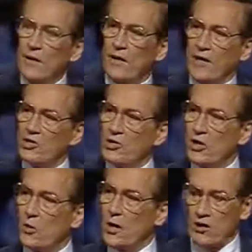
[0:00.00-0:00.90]
And
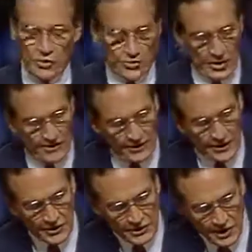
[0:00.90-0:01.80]
H.G. Wells said
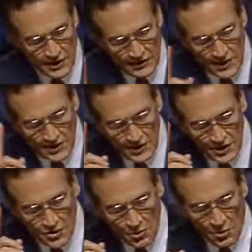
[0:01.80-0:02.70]
this unless
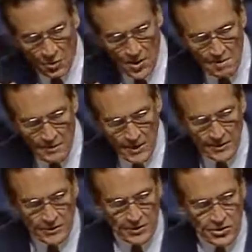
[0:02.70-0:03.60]
there's a more
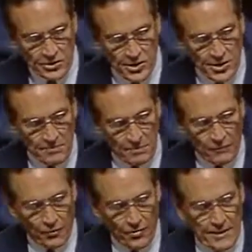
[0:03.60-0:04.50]
abundant scheme
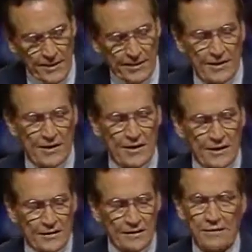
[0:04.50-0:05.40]
before
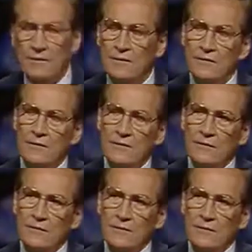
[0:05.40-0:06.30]
mankind,
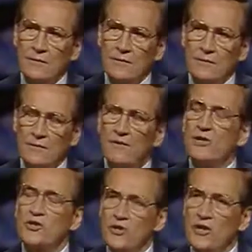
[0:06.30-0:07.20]

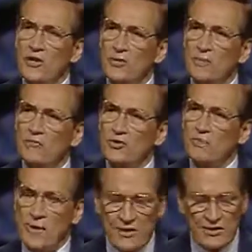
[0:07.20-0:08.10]
this scheme of
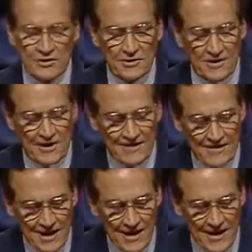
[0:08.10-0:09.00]
space
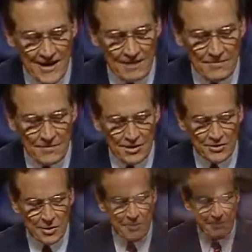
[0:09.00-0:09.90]
and time
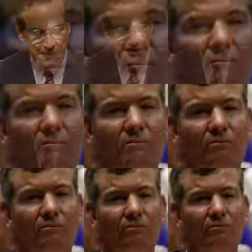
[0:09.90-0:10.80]
is a
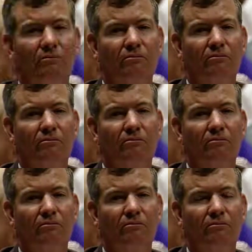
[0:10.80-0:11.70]
bad joke.